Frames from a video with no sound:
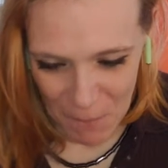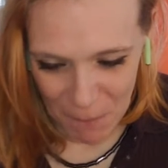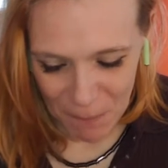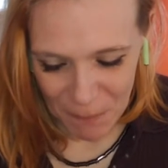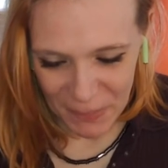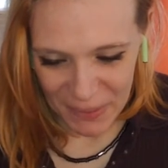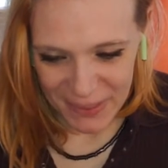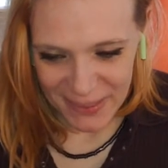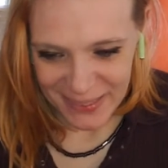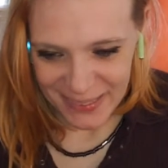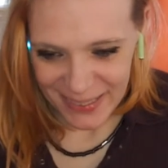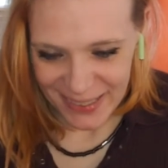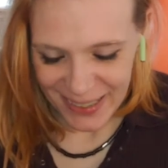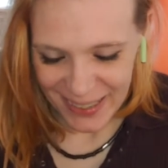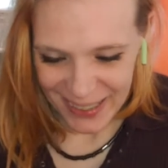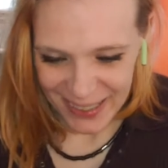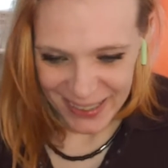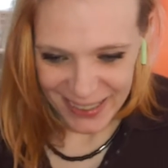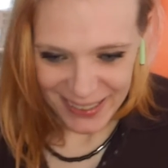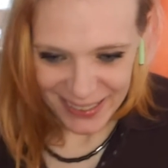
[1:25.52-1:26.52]
But
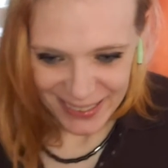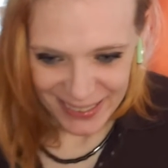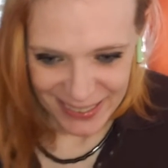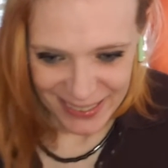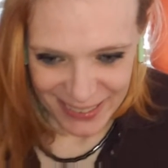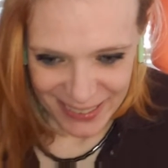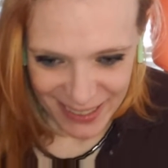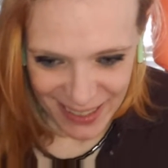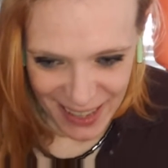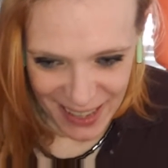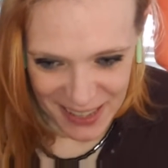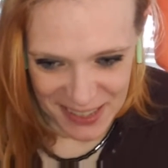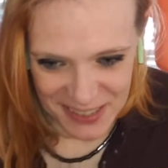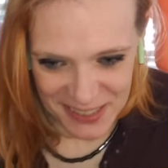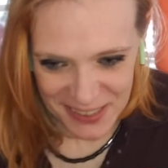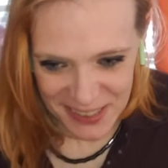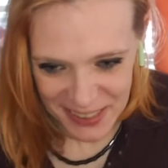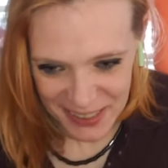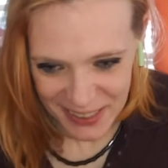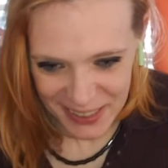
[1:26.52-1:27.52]
as
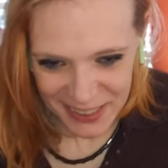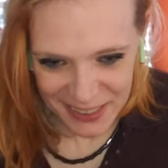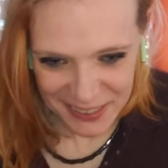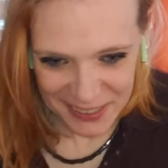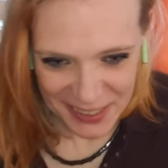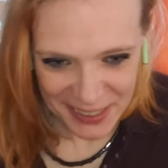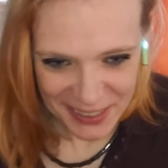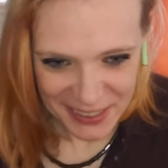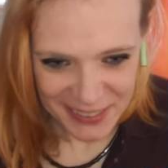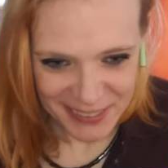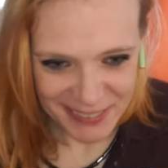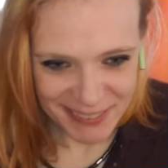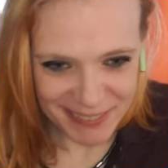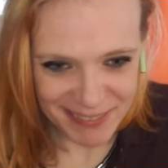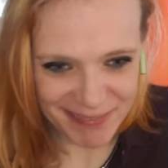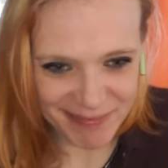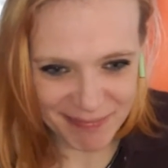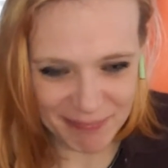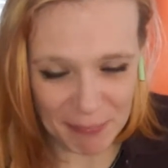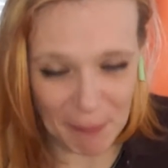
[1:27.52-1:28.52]
to like
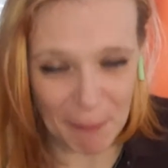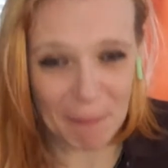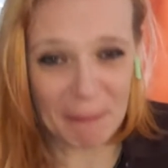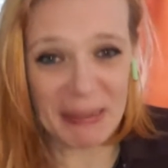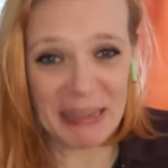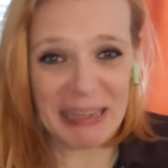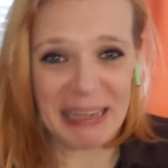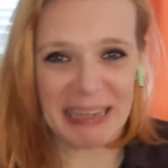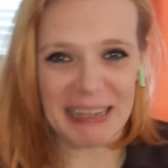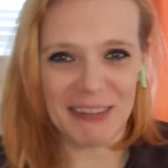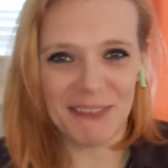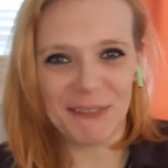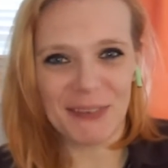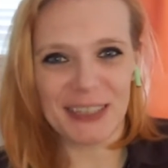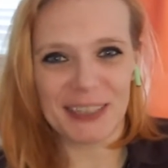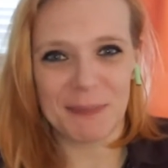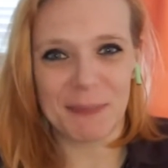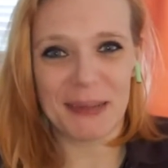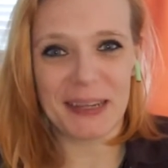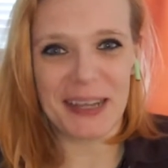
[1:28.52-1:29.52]
me and
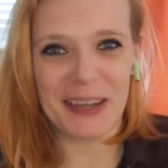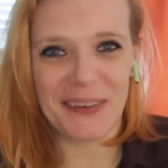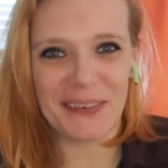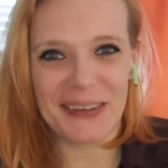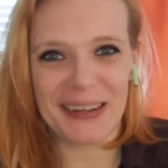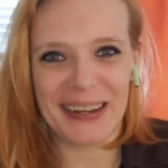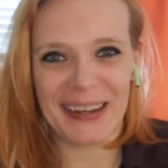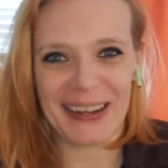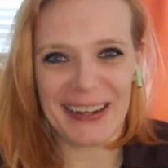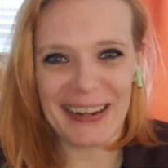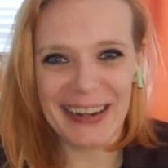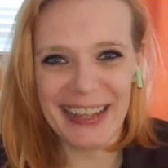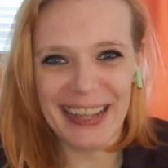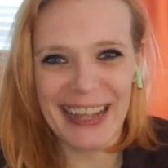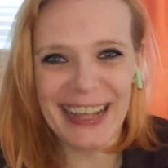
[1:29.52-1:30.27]
what's been going on,